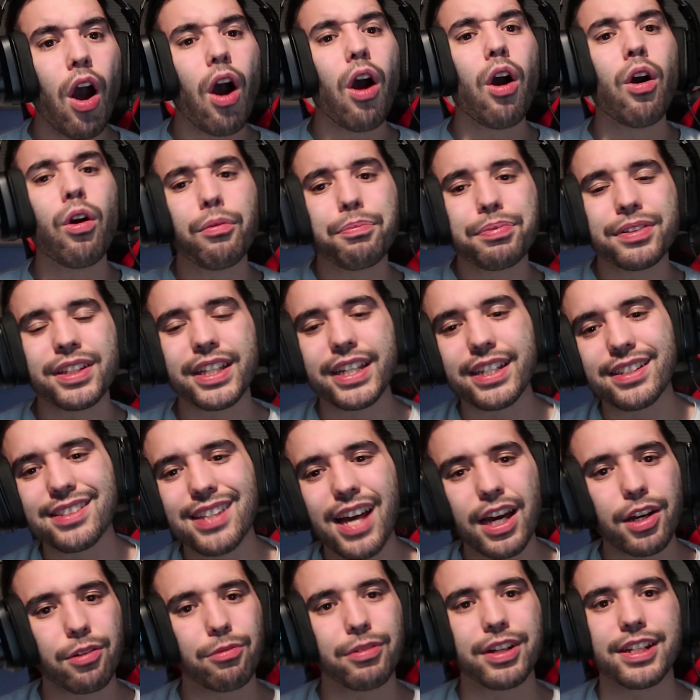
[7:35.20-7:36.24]
Oh please,
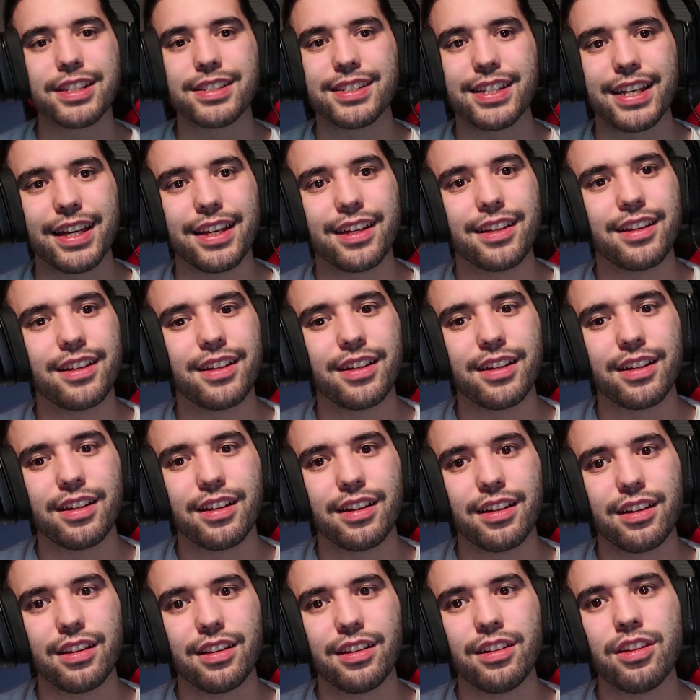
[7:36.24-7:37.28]
I don't want to see it.
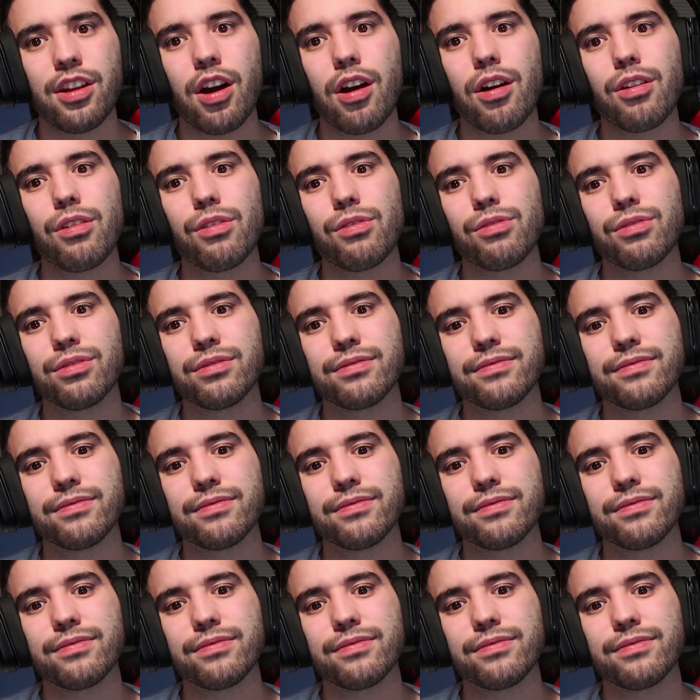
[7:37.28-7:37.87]
No.